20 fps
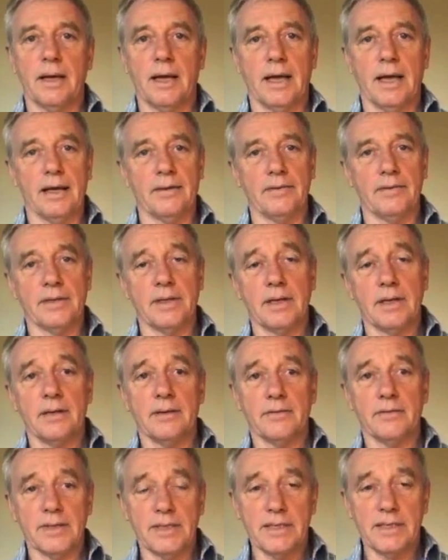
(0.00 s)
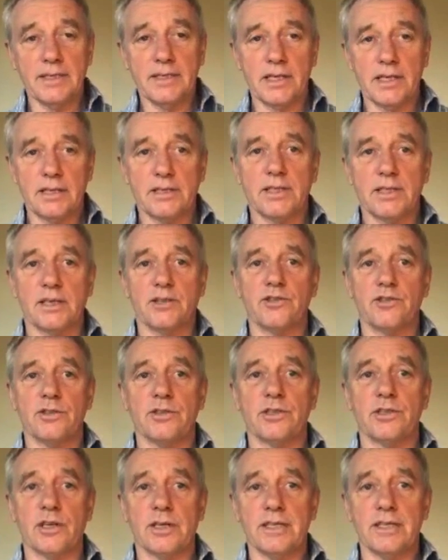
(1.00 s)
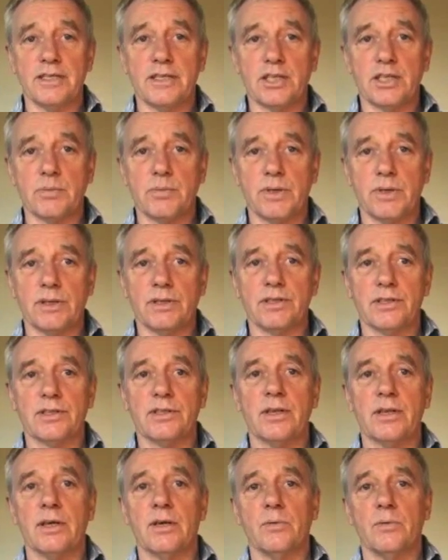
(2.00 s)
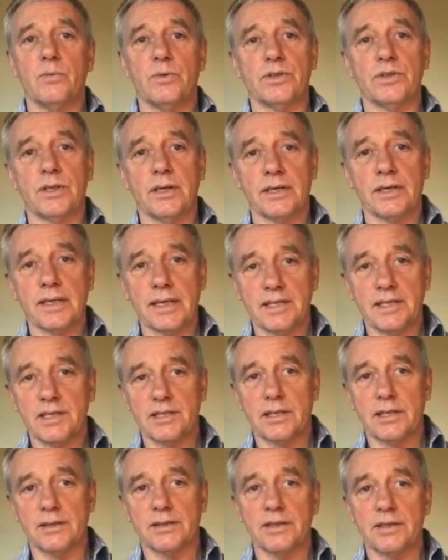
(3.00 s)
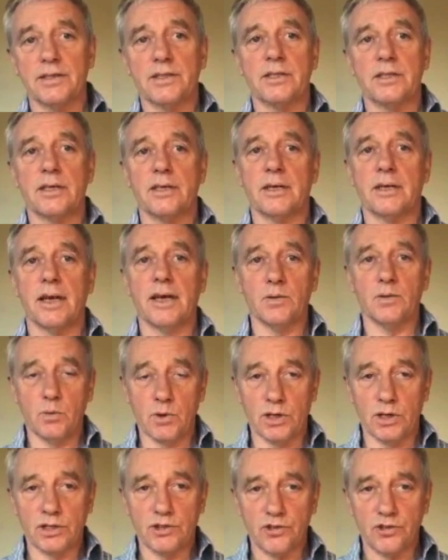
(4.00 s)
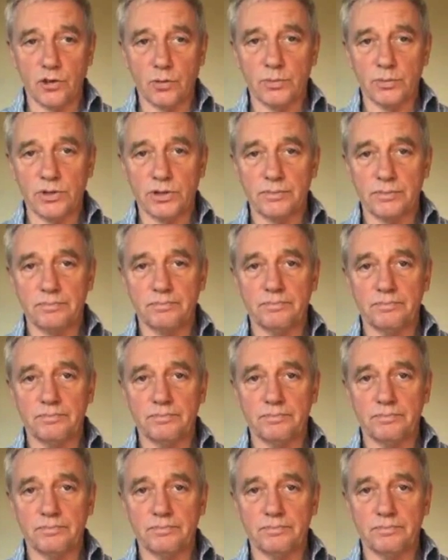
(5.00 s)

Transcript: and these sessions are interspersed with case studies and workshops.